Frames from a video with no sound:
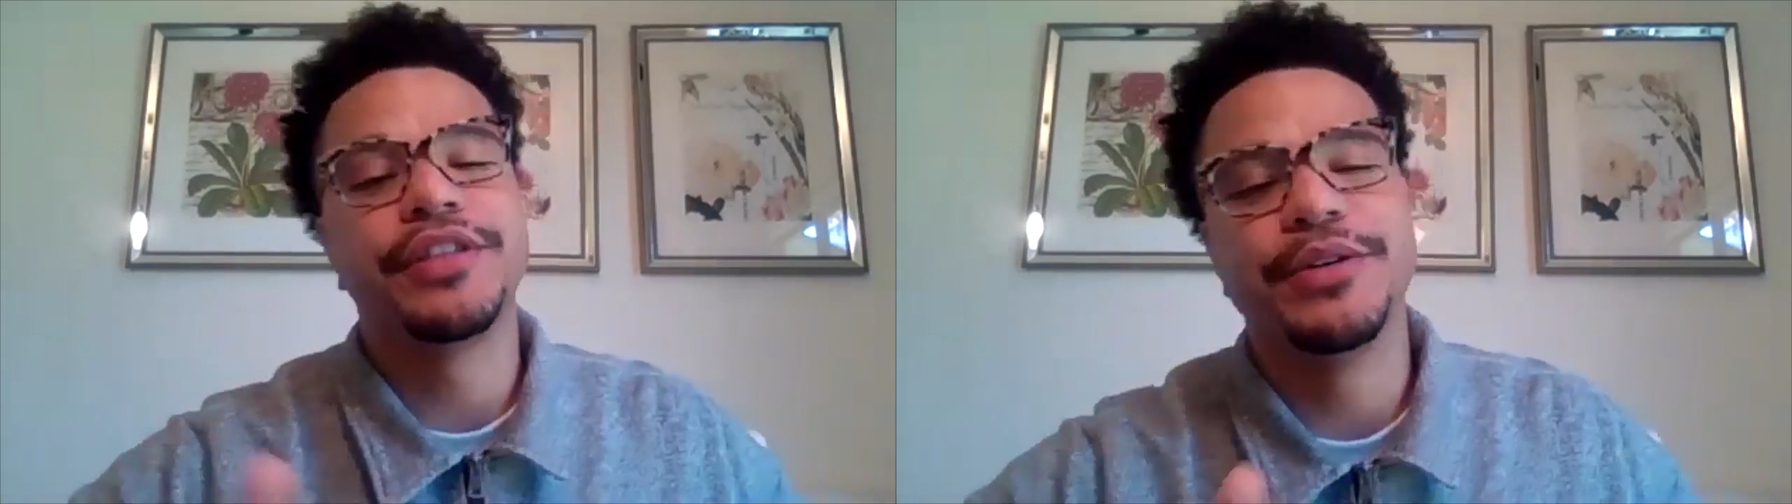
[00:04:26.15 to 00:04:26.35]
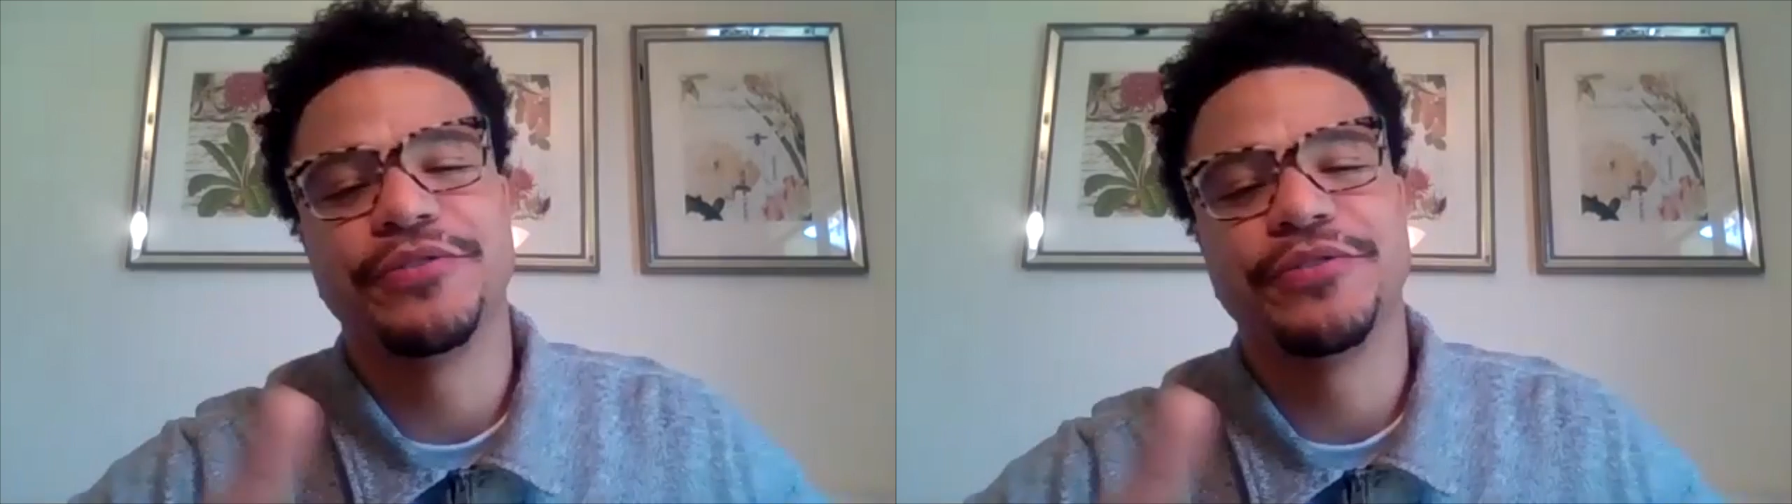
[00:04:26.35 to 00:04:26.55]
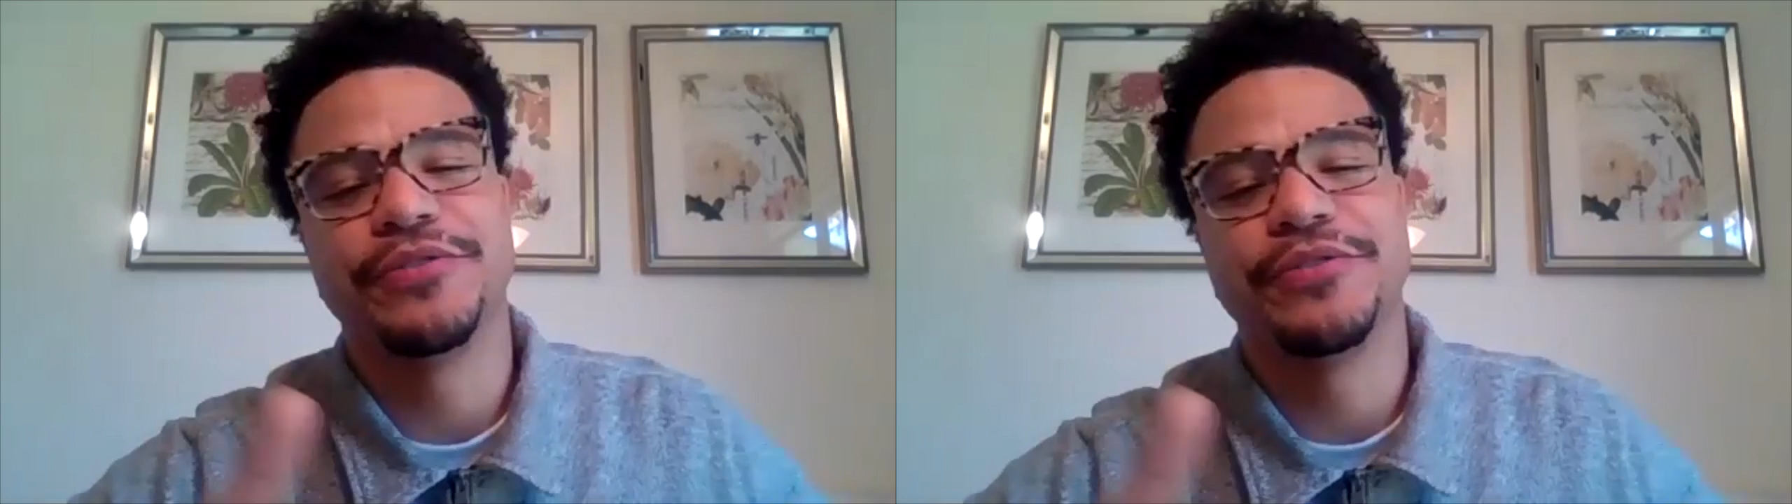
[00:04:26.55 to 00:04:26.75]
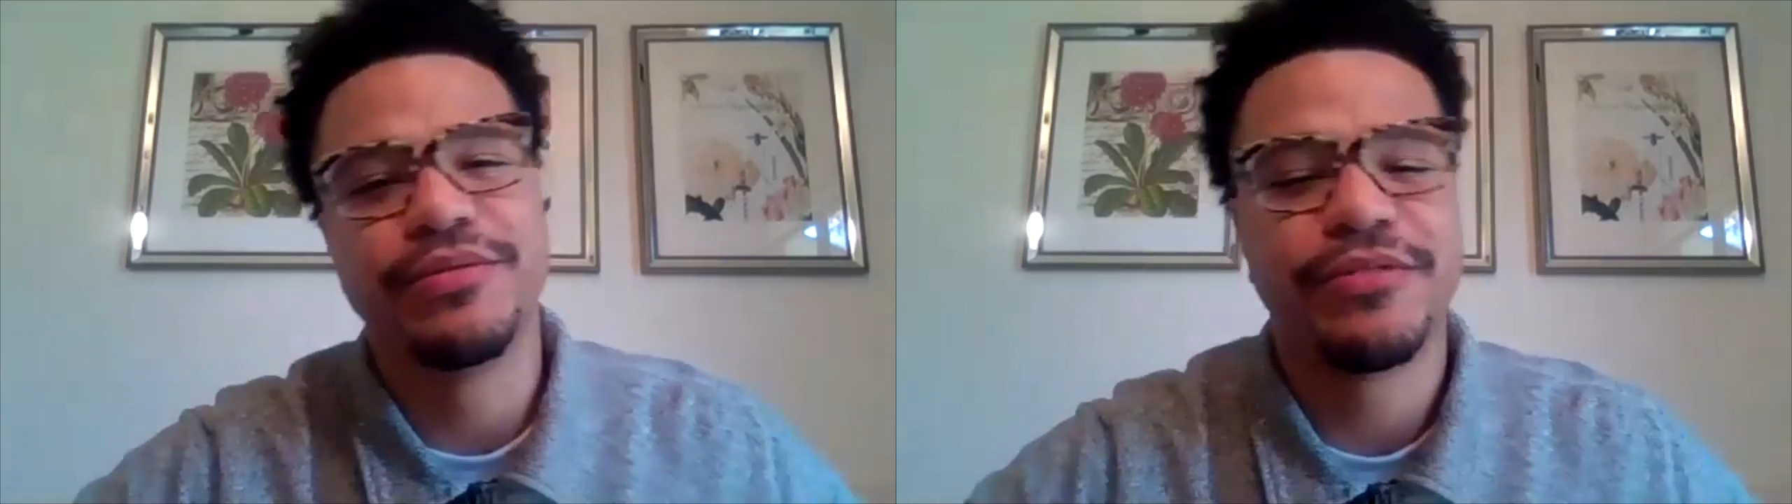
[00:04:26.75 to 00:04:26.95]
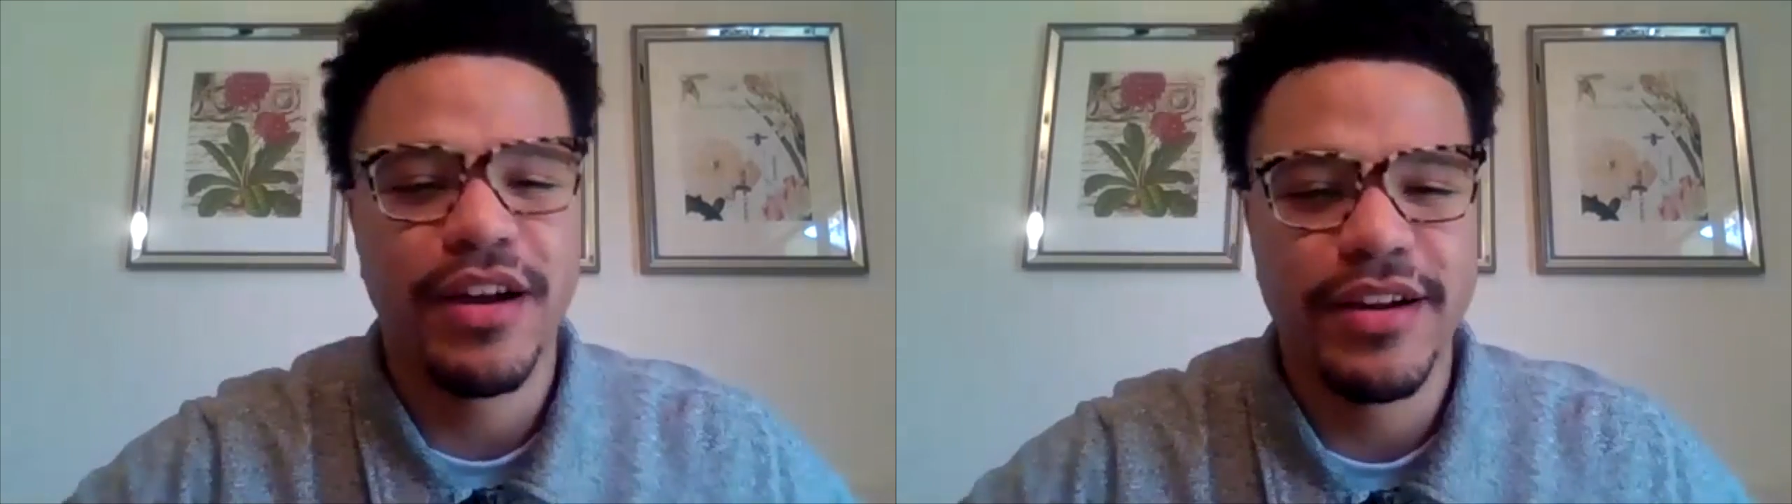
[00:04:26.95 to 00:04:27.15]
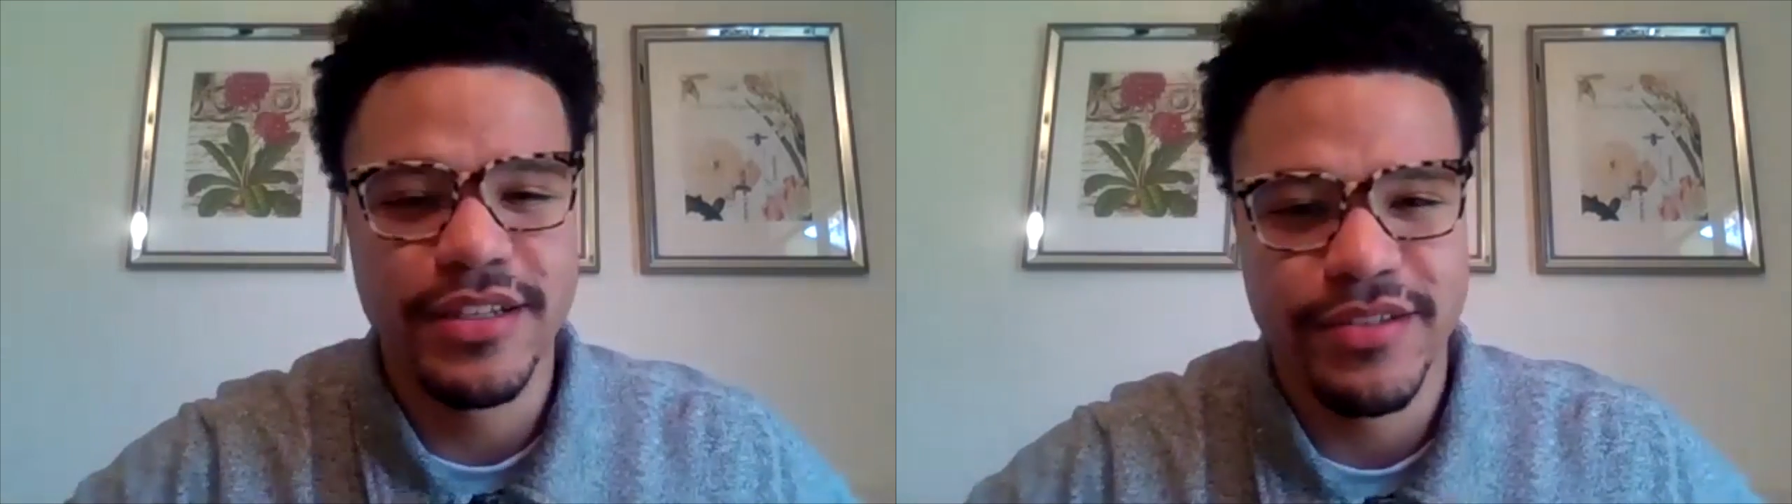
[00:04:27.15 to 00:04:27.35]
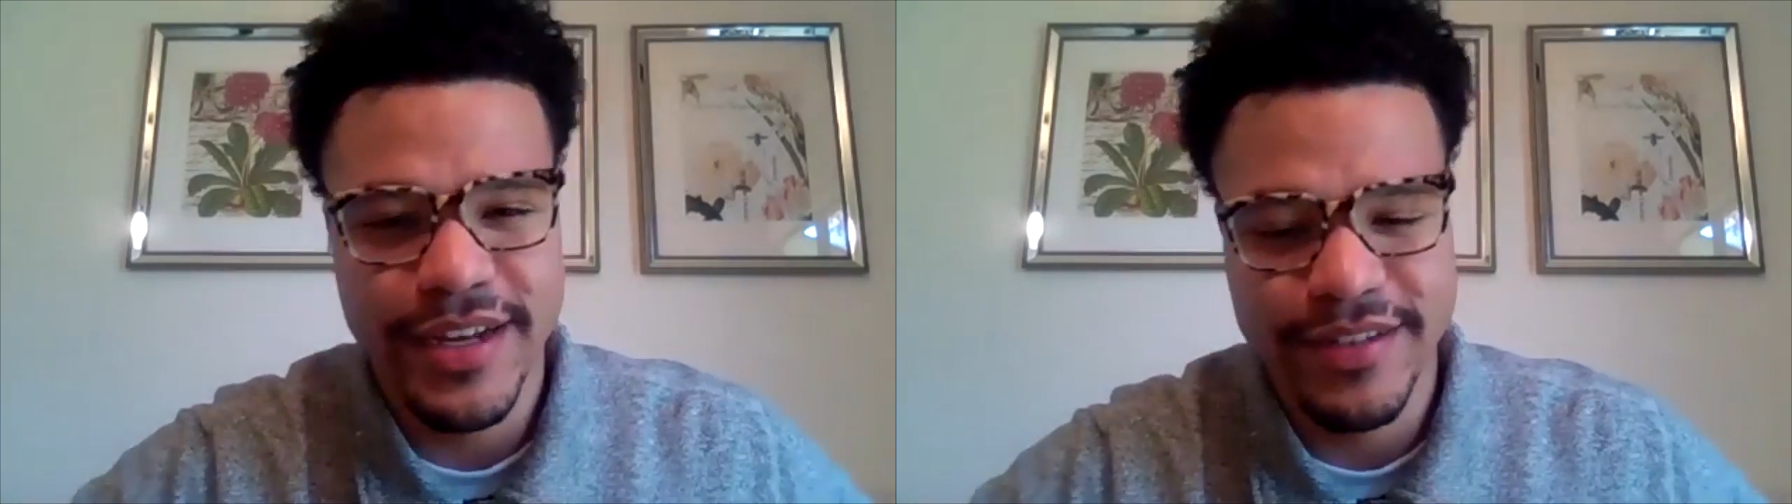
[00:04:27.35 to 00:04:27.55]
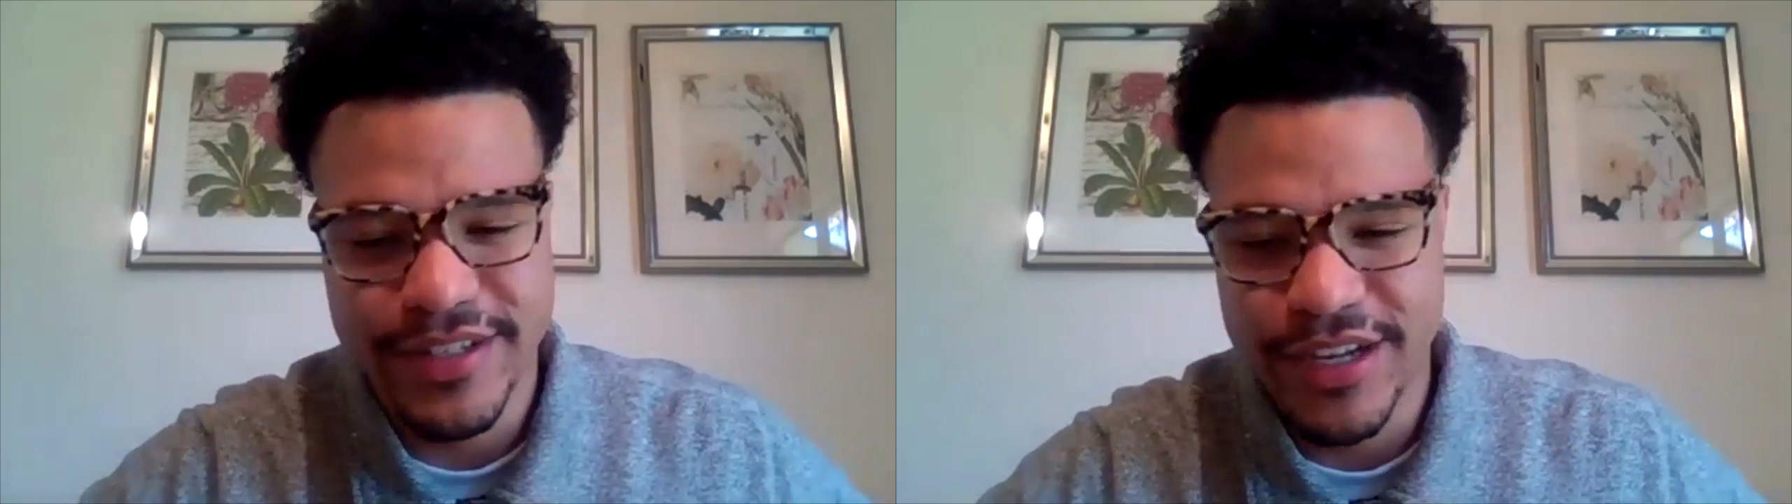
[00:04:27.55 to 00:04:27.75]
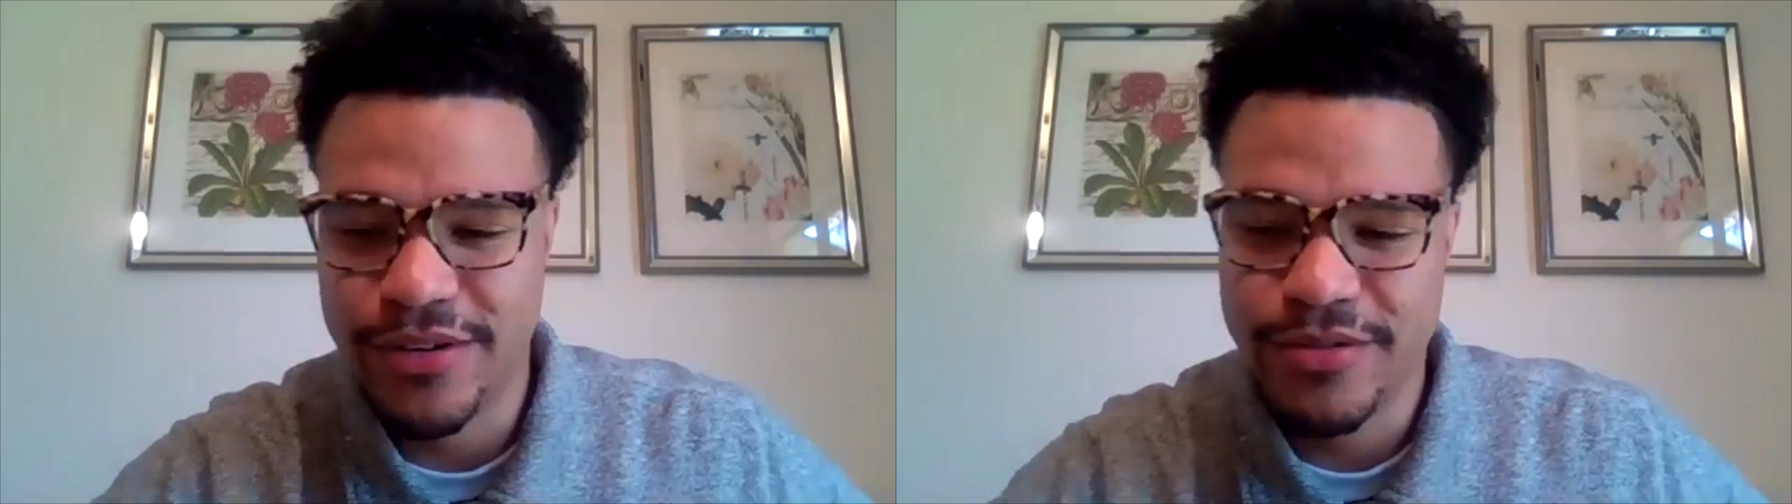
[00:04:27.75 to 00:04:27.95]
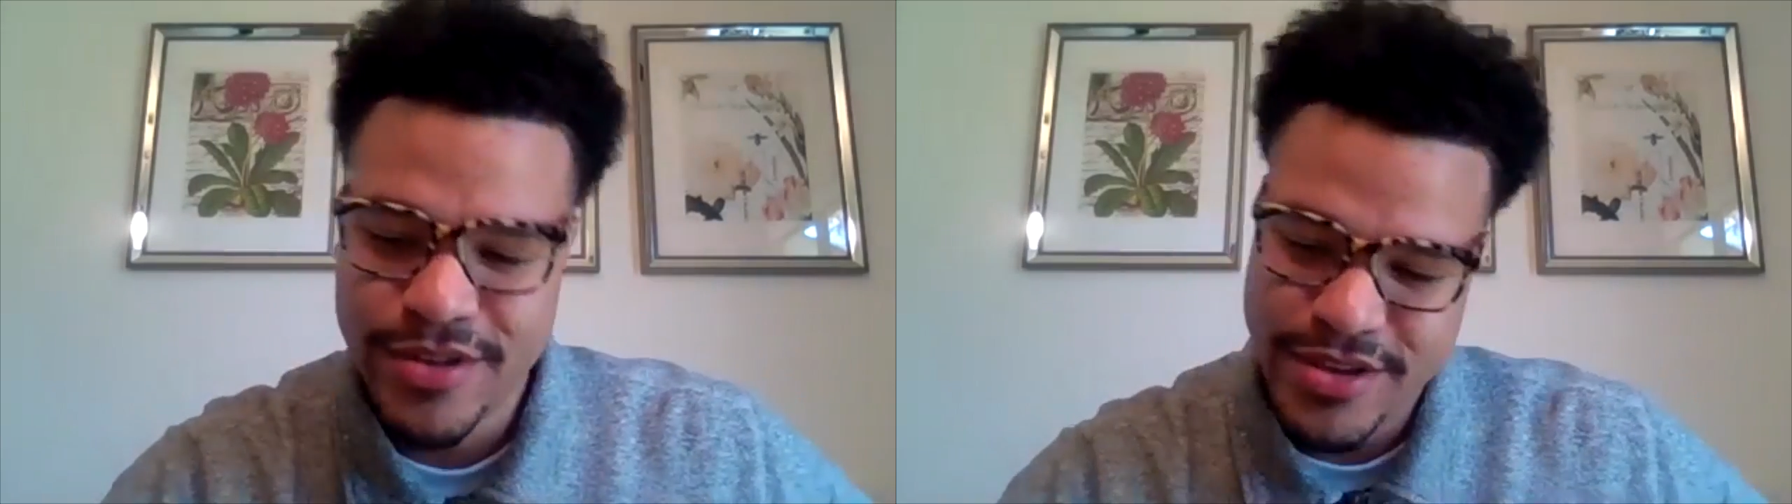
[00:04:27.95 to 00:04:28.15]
it was Freshman Fridays, right? So,